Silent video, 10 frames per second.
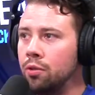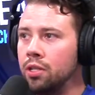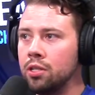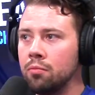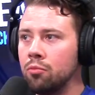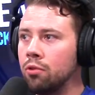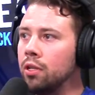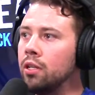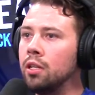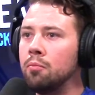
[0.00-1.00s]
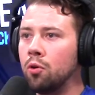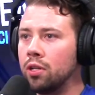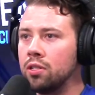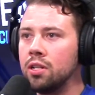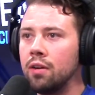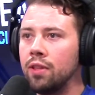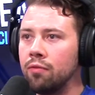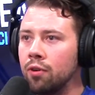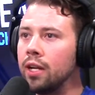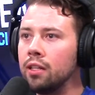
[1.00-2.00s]
some really boring stuff that
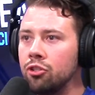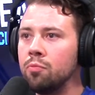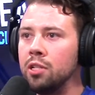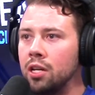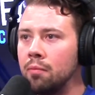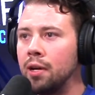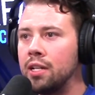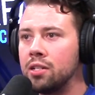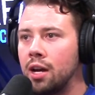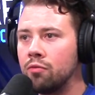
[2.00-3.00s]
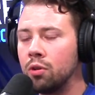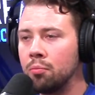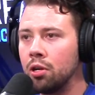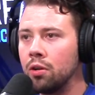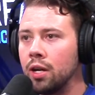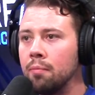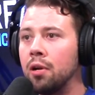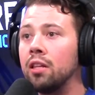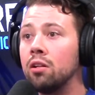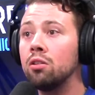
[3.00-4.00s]
frankly should be done by a software program. But I
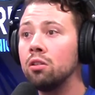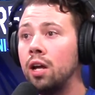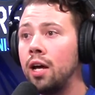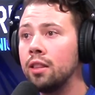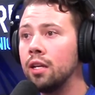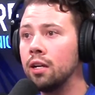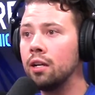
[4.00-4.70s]
learned a lot there.